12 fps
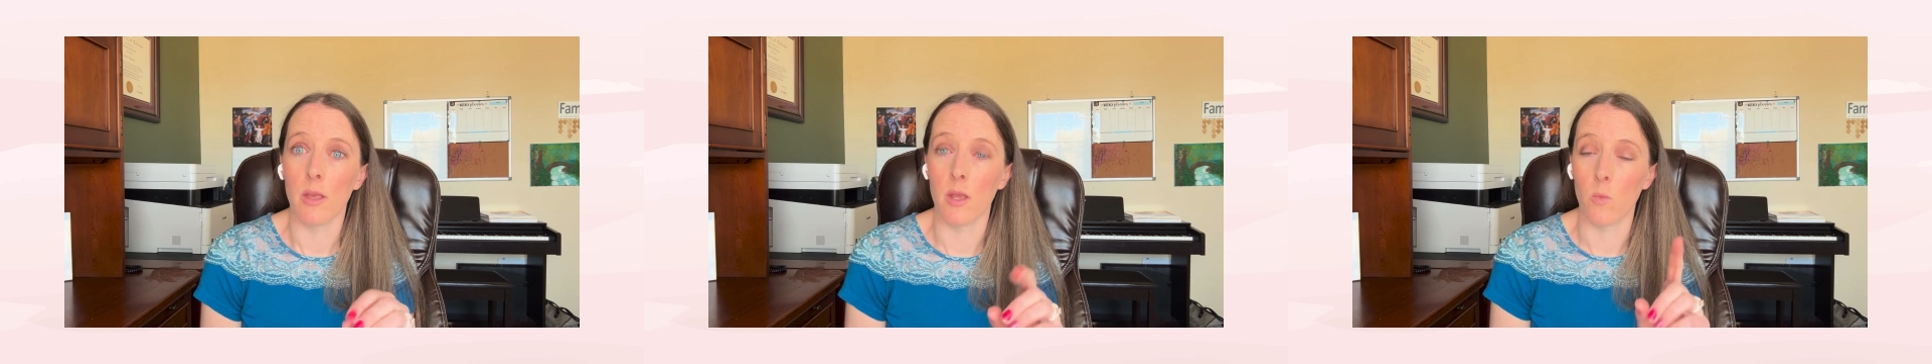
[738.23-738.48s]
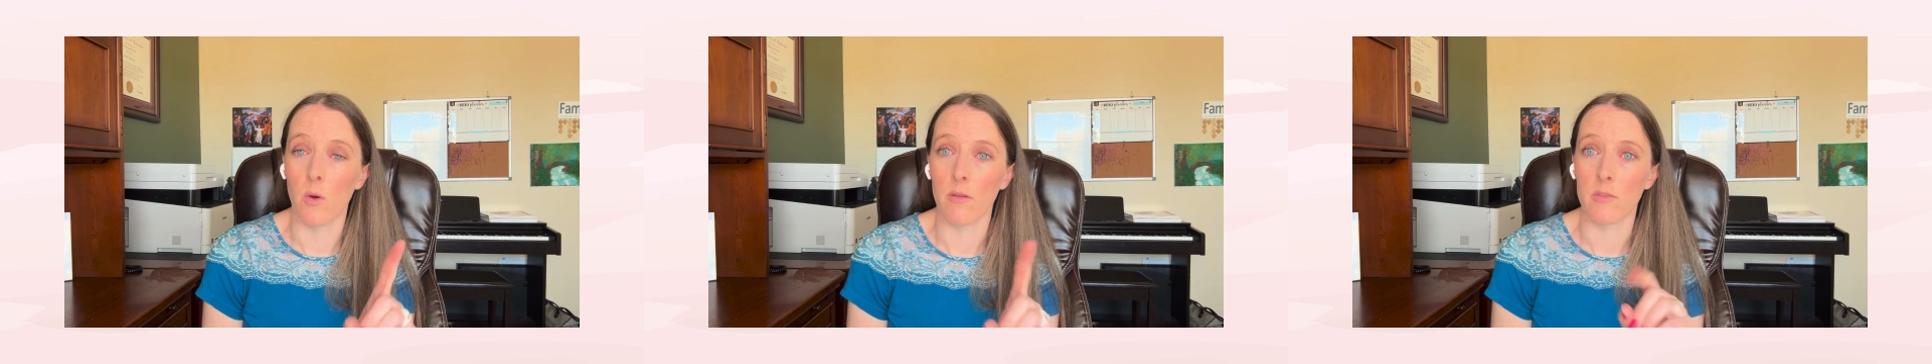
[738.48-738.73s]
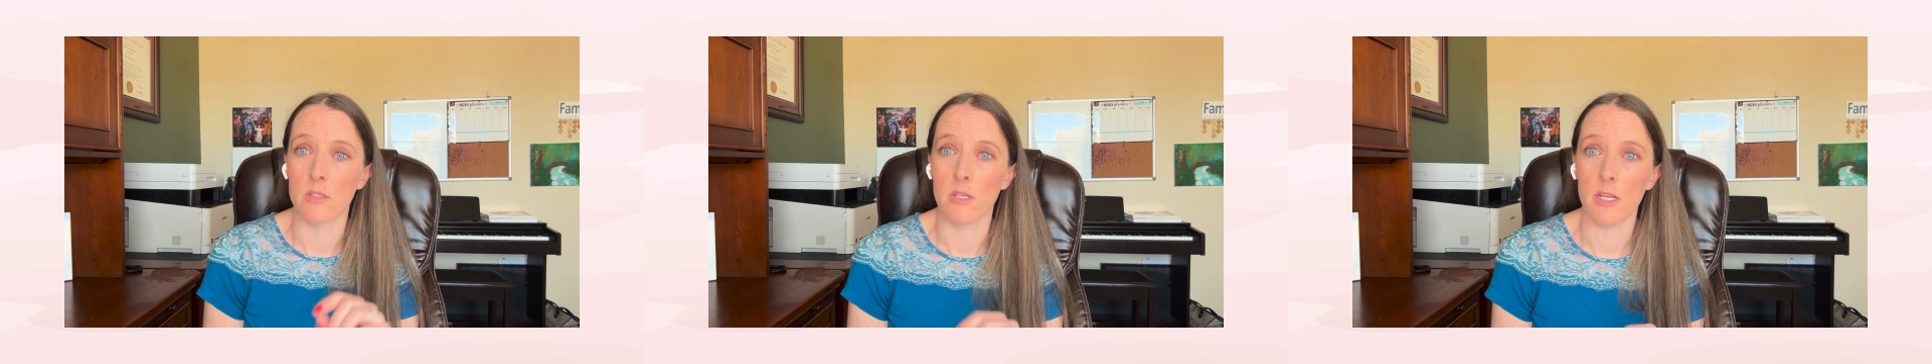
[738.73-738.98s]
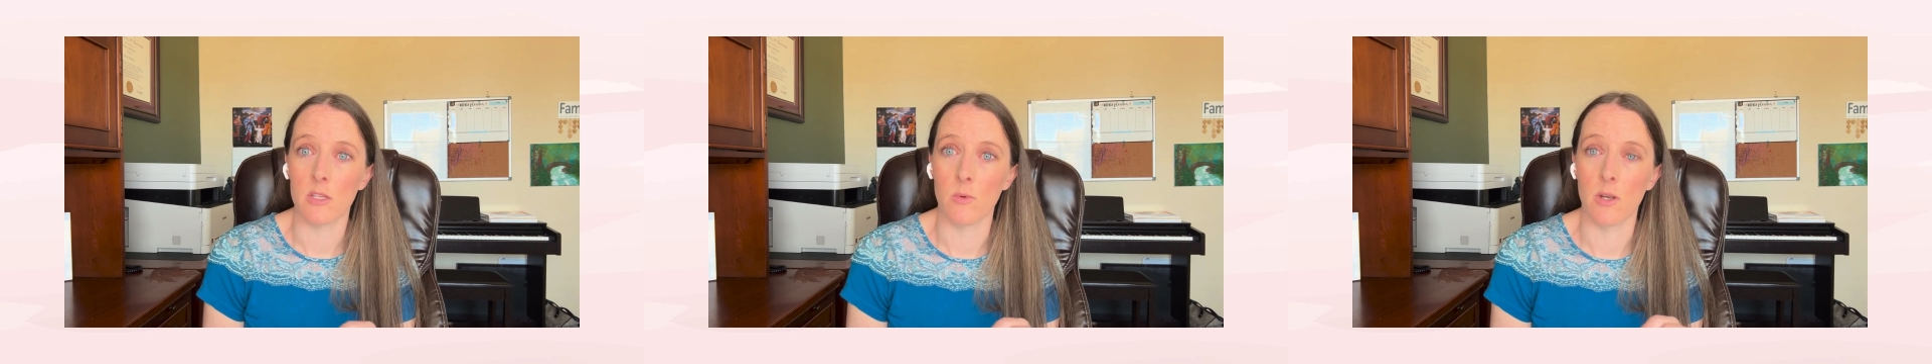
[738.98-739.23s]
in one of the
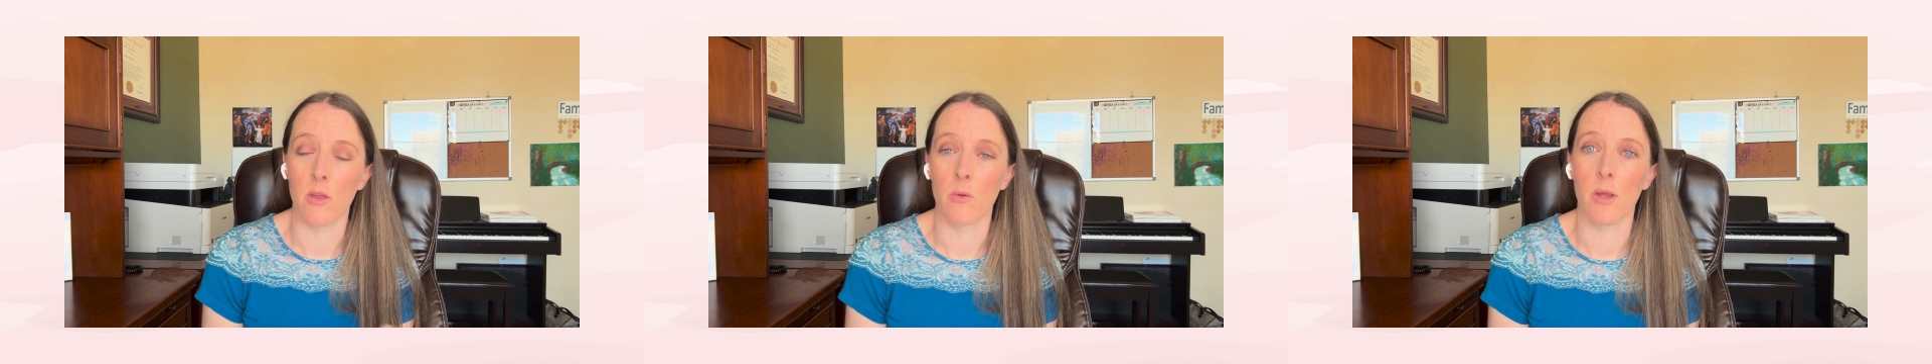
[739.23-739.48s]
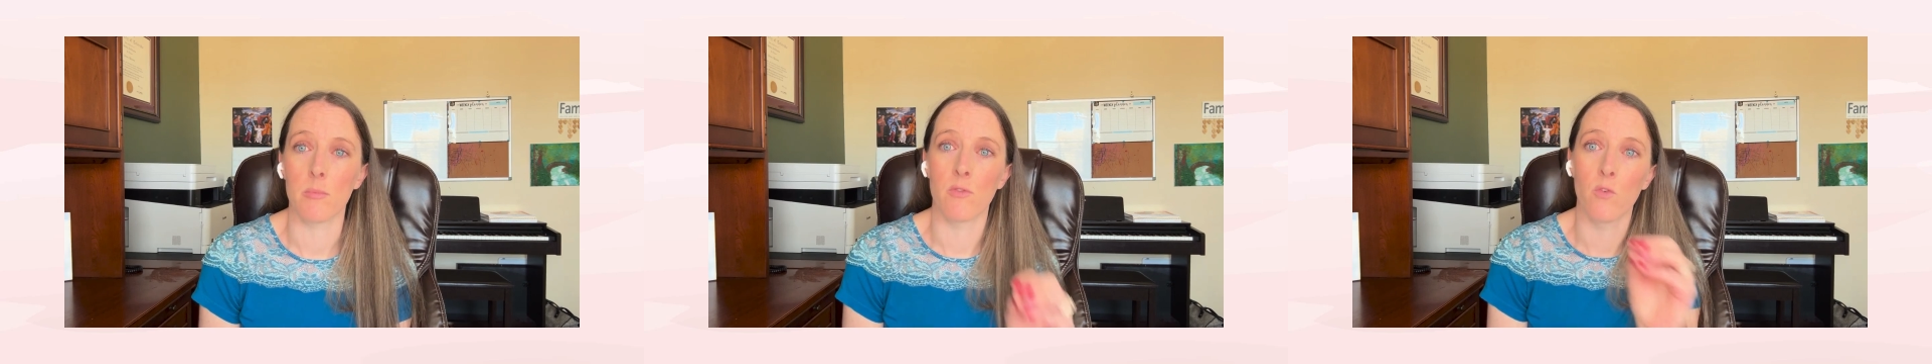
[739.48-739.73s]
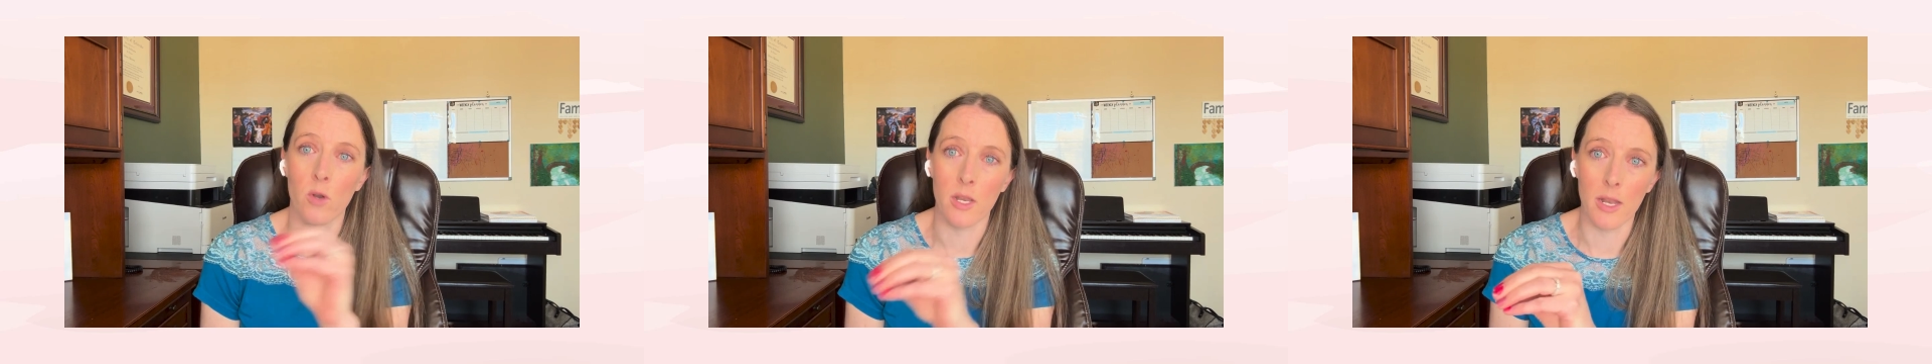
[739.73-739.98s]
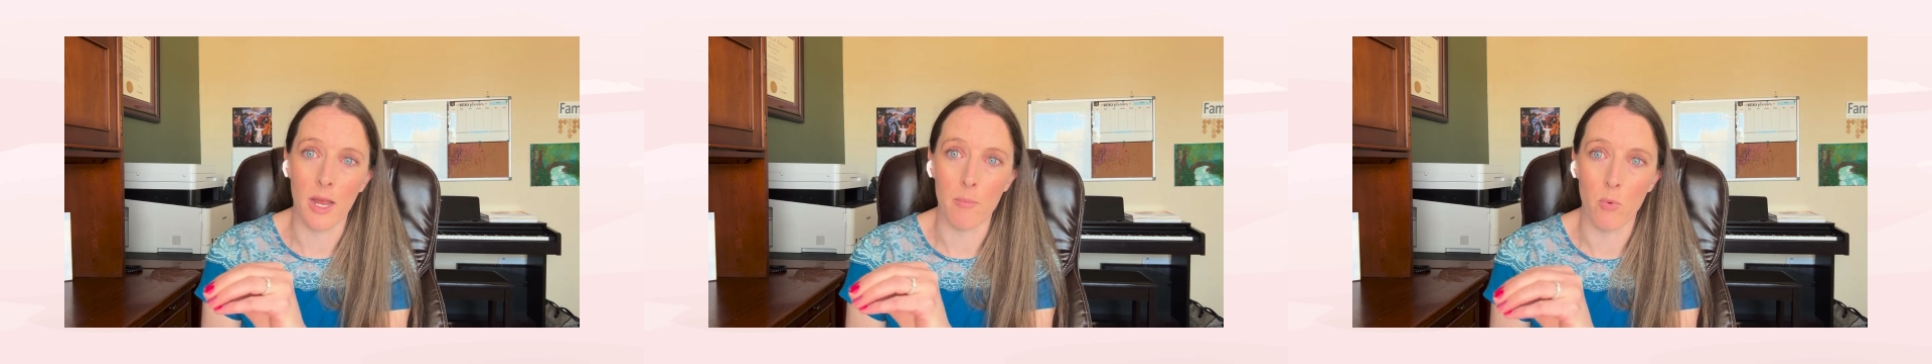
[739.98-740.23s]
studies went all the way up to
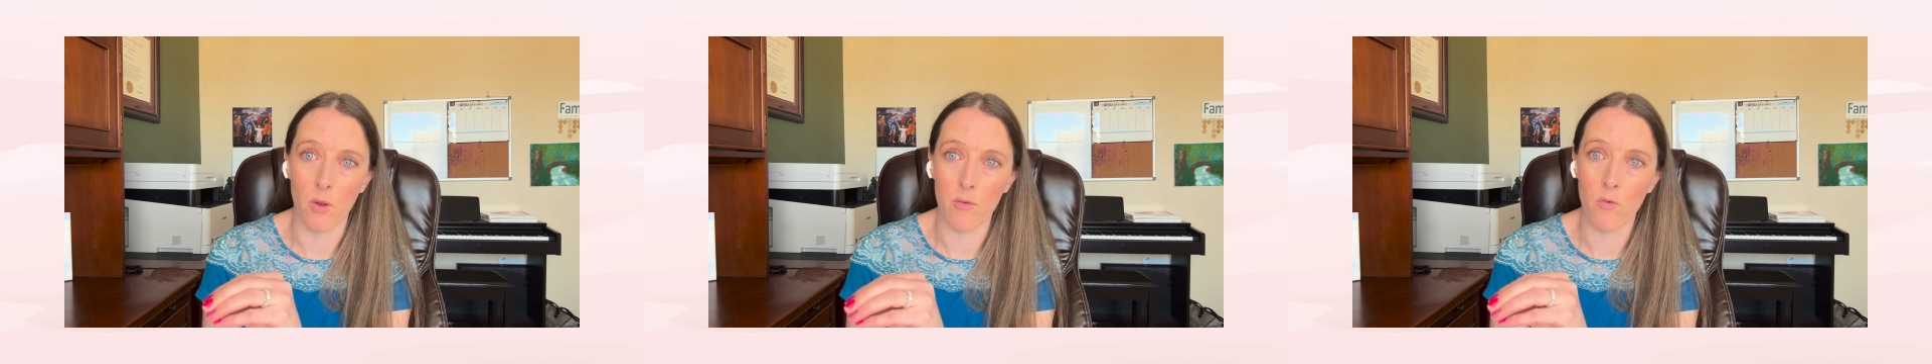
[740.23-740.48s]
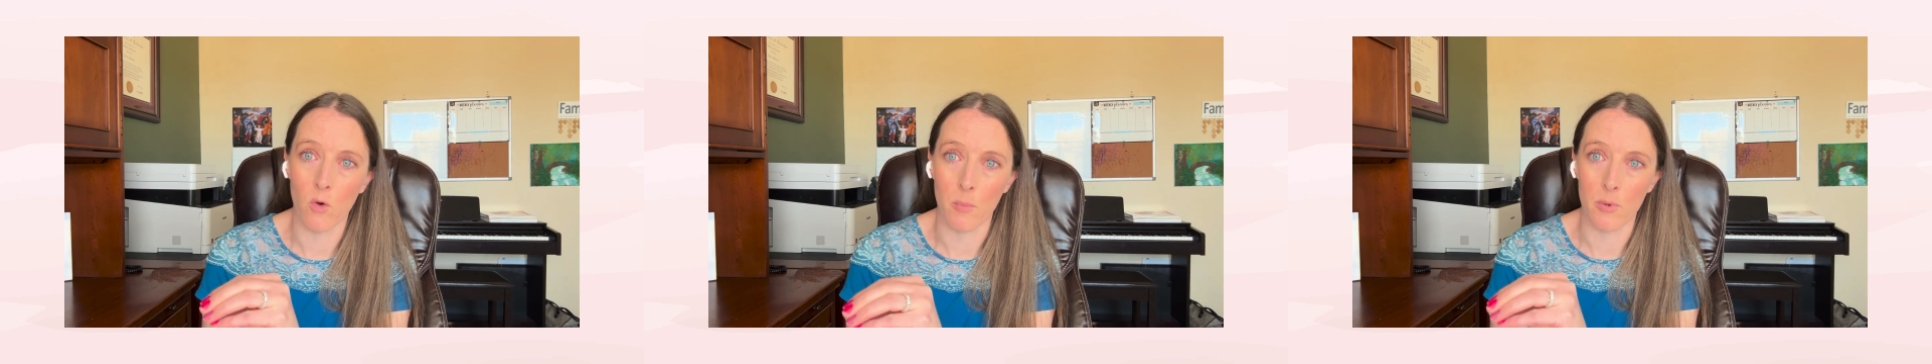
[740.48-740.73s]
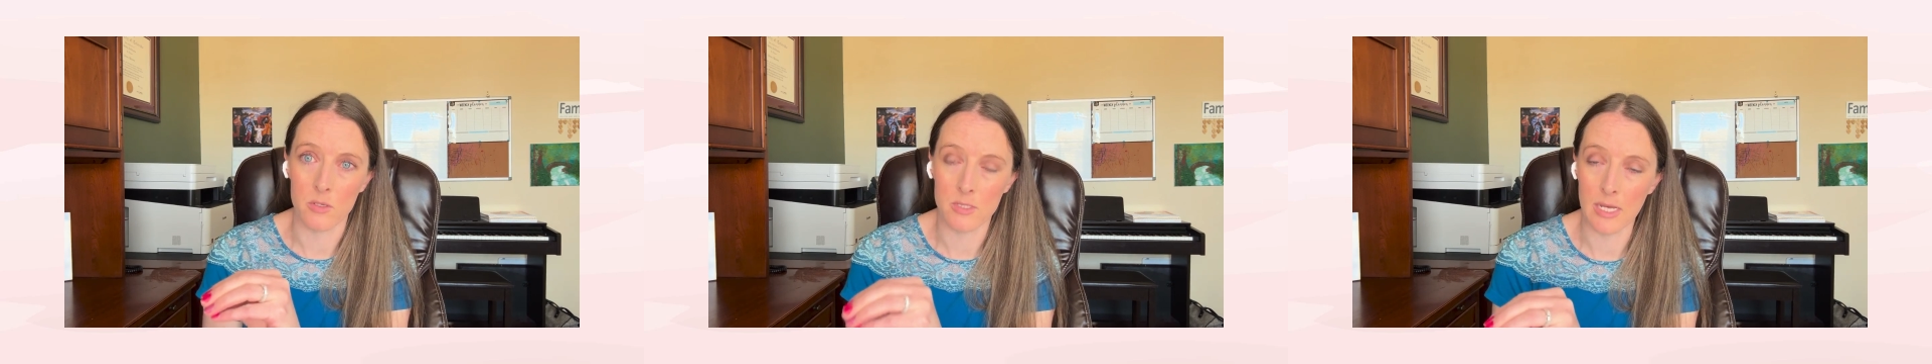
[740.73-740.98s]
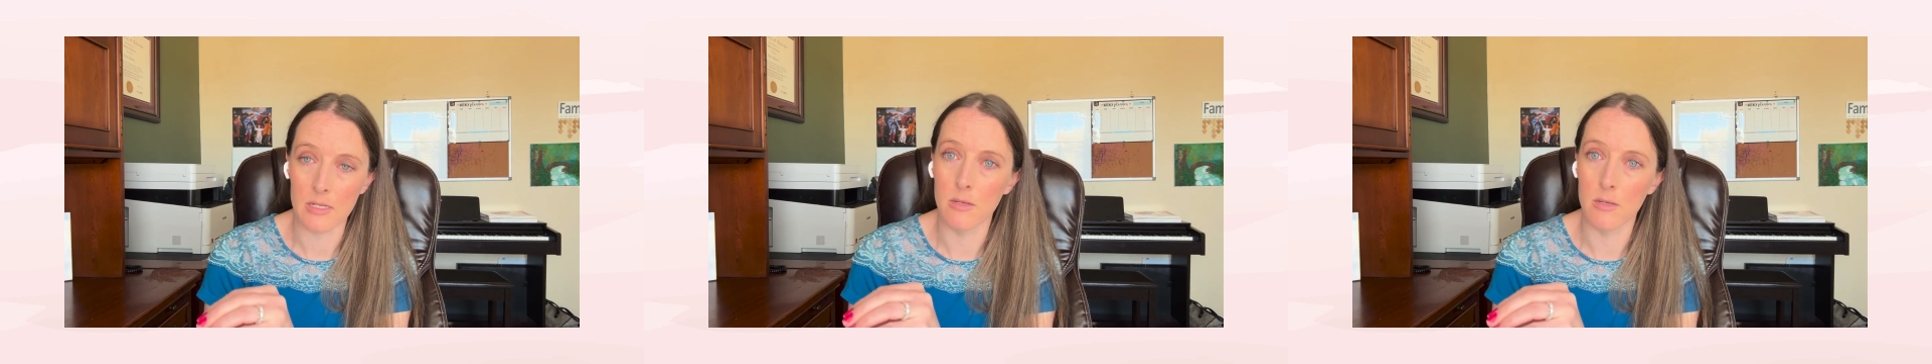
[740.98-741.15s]
49.4%.